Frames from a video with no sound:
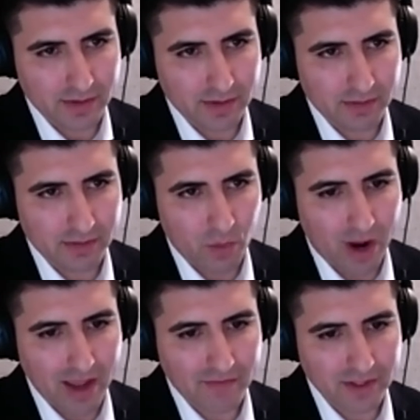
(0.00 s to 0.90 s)
Then my
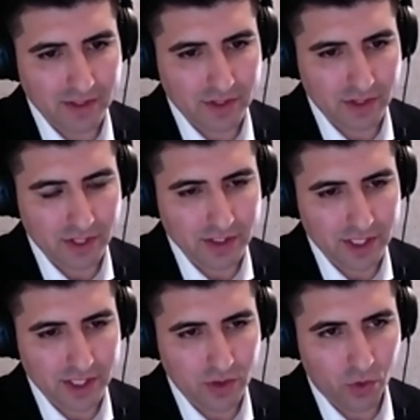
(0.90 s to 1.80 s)
wife is the
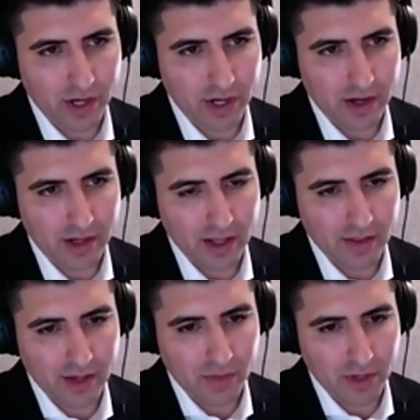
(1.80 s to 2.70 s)
listing coordinator, and
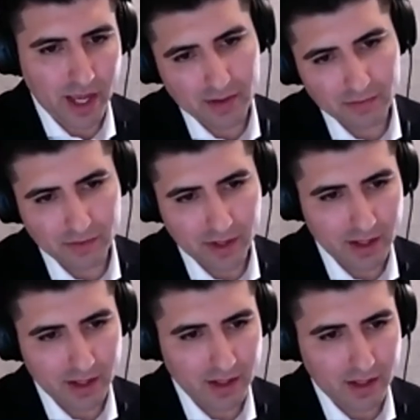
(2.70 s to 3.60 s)
then we have
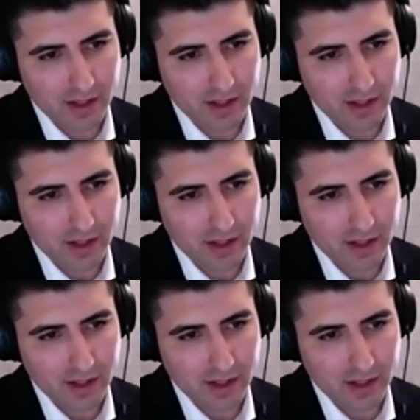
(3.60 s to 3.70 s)
a.